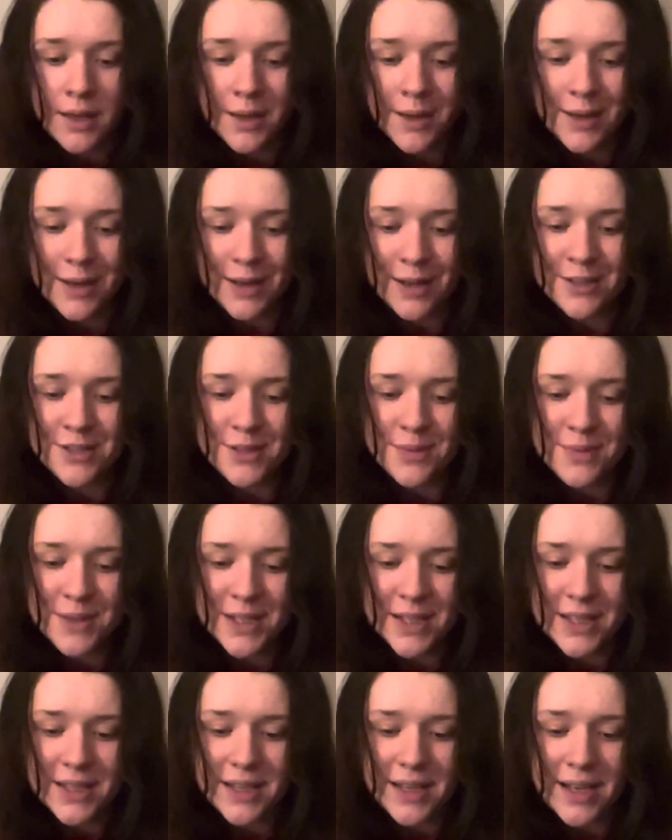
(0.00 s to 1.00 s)
And
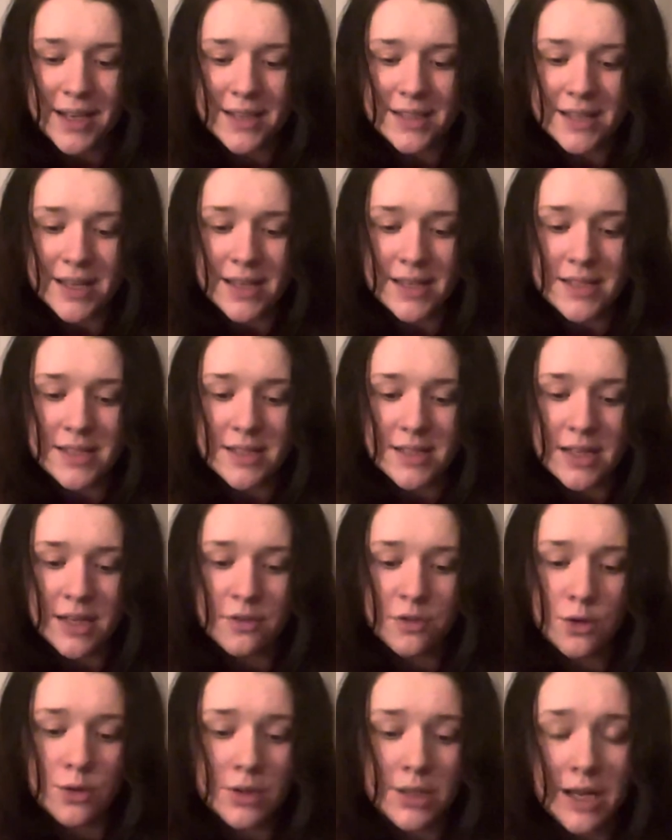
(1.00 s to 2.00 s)
somebody has asked,
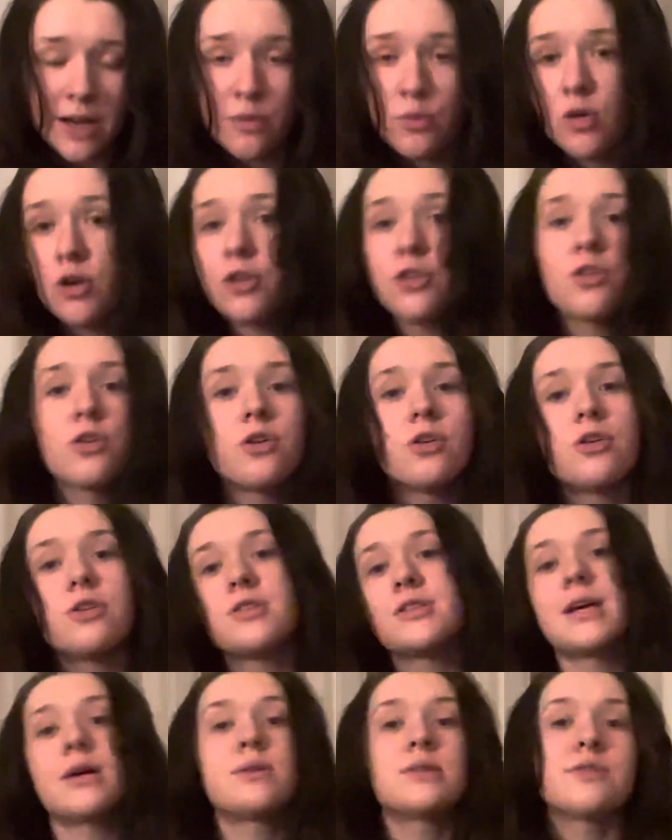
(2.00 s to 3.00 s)
if you could have one other
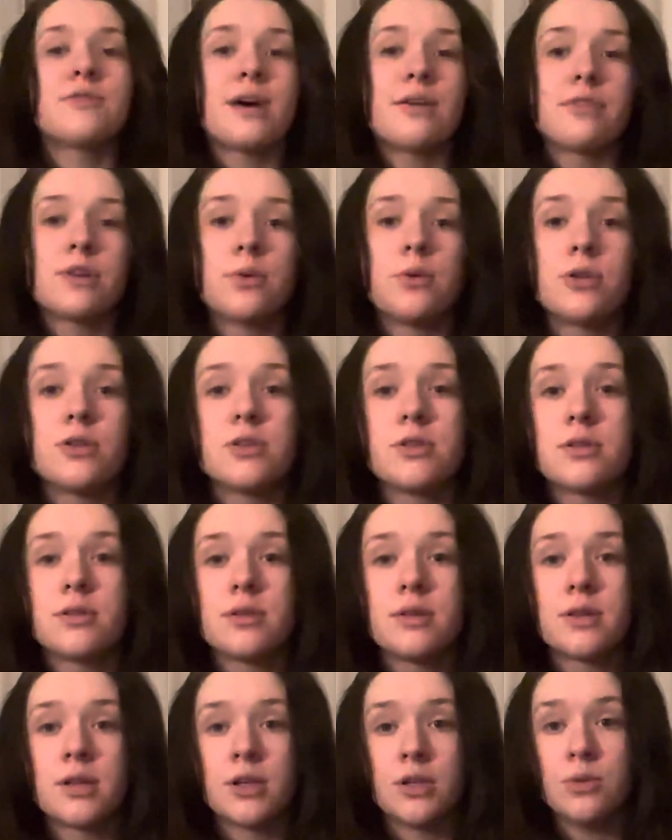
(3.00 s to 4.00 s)
horse out of everyone
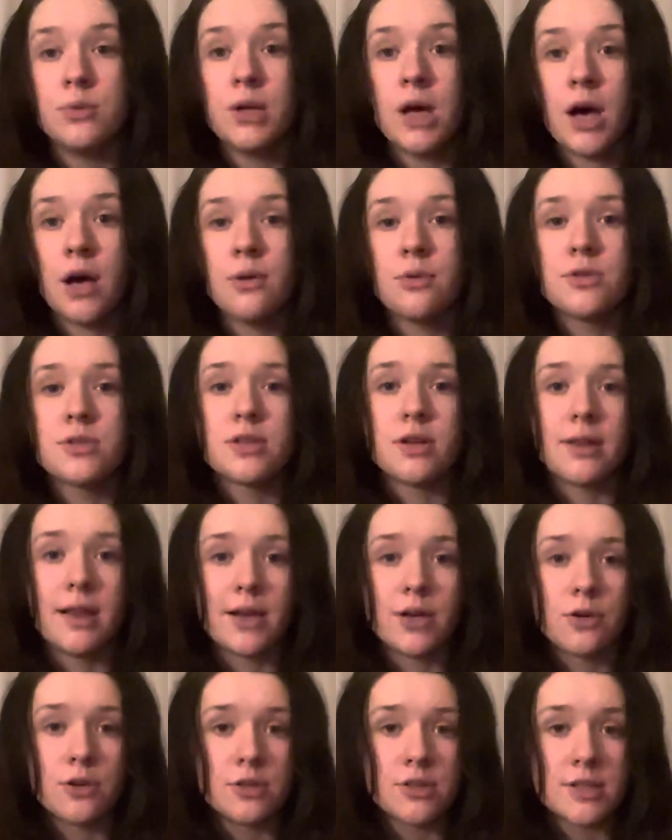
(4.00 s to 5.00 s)
that you know, so
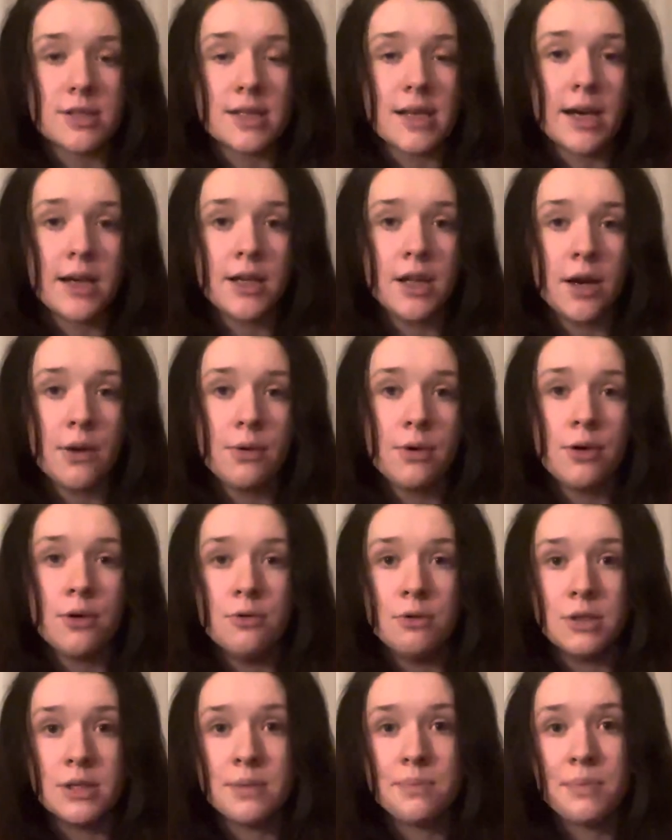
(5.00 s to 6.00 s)
like horses that I know,
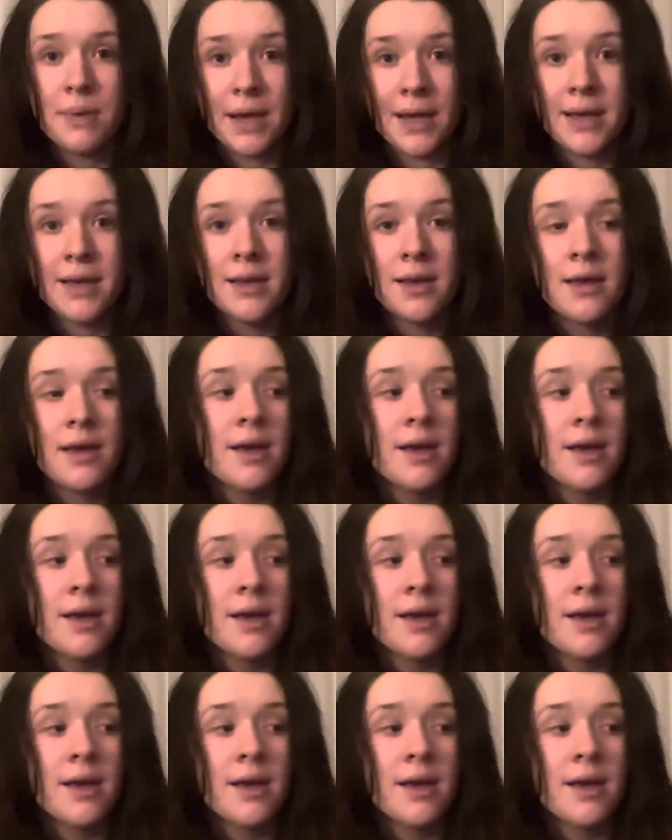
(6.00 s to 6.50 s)
who would it be?